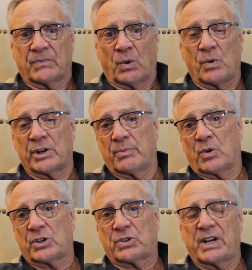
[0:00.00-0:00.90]
one or
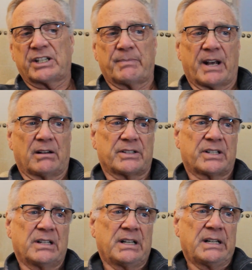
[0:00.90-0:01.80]
more trace metals.
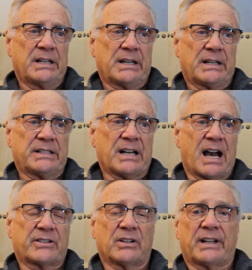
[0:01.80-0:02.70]
Dr.